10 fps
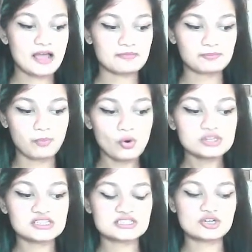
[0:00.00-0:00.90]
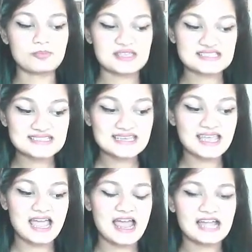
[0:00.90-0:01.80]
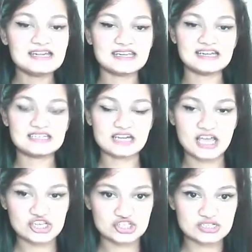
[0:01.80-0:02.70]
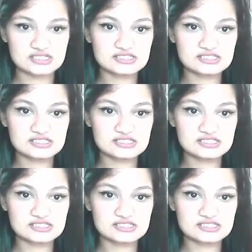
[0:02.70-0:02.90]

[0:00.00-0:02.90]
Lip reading: both domestic and international.